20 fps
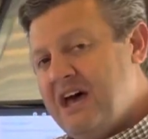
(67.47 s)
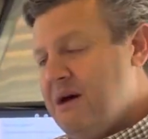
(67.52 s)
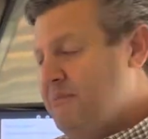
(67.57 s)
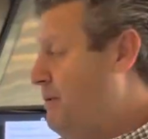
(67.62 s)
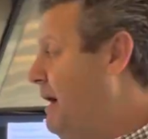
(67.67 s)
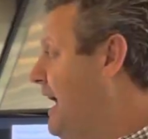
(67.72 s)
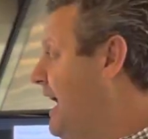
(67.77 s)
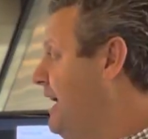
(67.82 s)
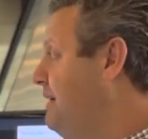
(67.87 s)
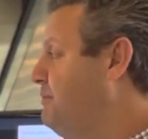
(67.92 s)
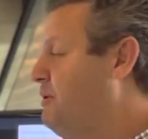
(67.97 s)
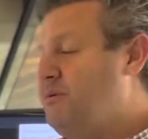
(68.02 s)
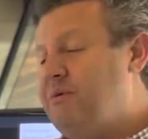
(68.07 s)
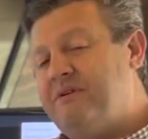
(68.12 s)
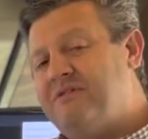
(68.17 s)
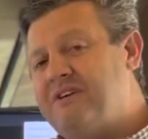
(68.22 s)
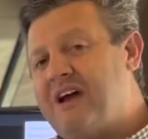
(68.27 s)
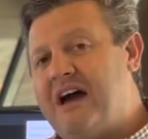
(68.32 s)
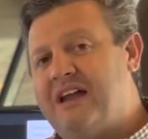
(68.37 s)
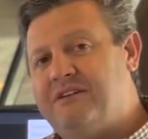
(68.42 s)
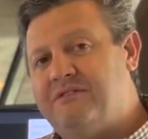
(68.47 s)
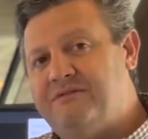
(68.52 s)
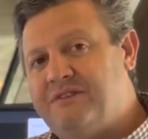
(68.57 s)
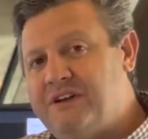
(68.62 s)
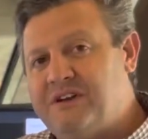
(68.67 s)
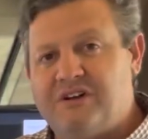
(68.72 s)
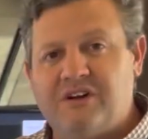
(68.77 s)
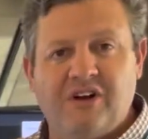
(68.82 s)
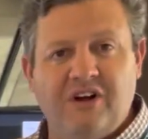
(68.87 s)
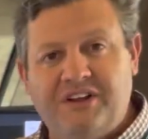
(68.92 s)
Behind me, we've got a
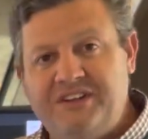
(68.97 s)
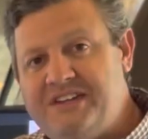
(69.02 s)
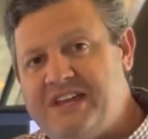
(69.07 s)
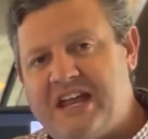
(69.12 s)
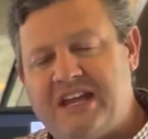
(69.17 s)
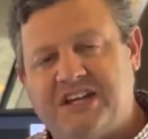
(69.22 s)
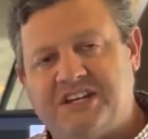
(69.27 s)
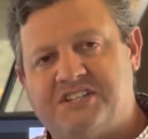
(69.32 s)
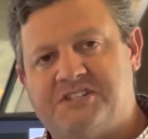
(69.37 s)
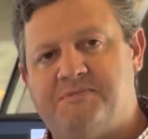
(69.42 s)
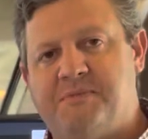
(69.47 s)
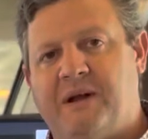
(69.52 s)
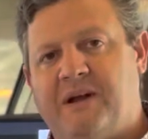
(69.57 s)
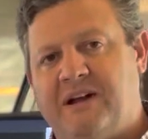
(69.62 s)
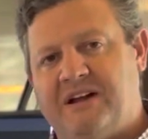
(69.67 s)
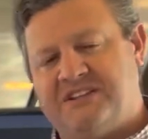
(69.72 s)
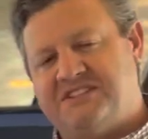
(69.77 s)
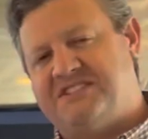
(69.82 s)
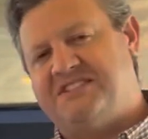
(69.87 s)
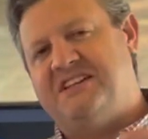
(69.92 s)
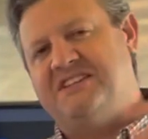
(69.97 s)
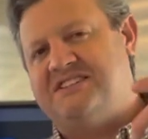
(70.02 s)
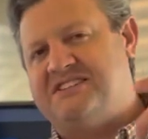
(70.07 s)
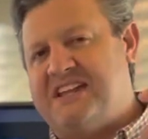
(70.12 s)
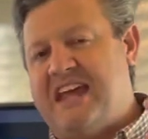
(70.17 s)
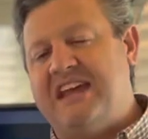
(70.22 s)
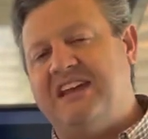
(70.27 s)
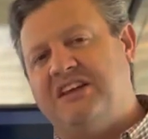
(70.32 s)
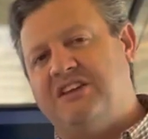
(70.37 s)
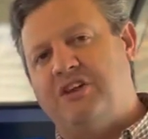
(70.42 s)
vendor called NetExperience that's
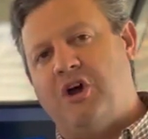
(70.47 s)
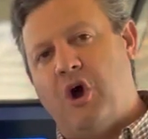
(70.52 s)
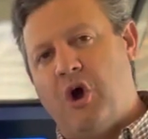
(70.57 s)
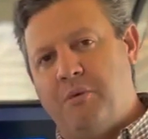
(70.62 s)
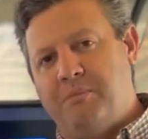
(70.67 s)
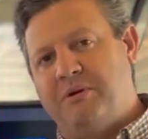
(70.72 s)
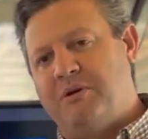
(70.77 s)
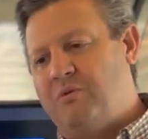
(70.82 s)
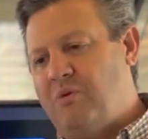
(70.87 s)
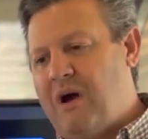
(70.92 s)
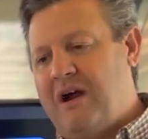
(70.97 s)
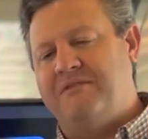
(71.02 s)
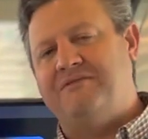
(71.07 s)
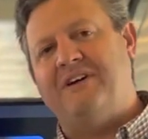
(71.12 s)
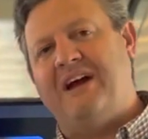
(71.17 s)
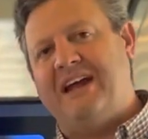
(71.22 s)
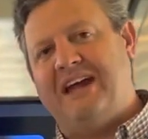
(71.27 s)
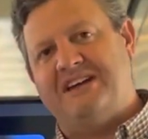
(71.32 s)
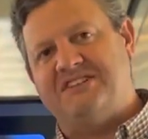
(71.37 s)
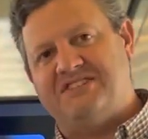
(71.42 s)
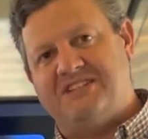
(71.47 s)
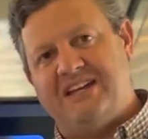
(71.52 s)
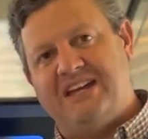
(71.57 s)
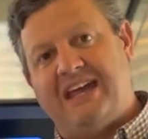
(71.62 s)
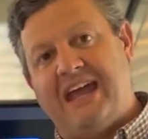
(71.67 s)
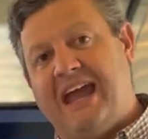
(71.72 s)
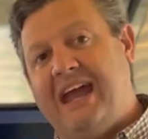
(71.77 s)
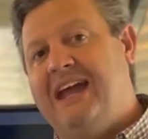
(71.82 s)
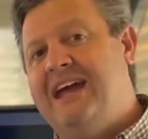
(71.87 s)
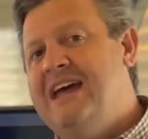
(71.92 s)
taken the Open Wi-Fi
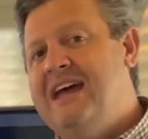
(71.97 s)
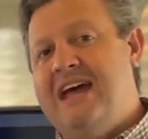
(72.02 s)
SDK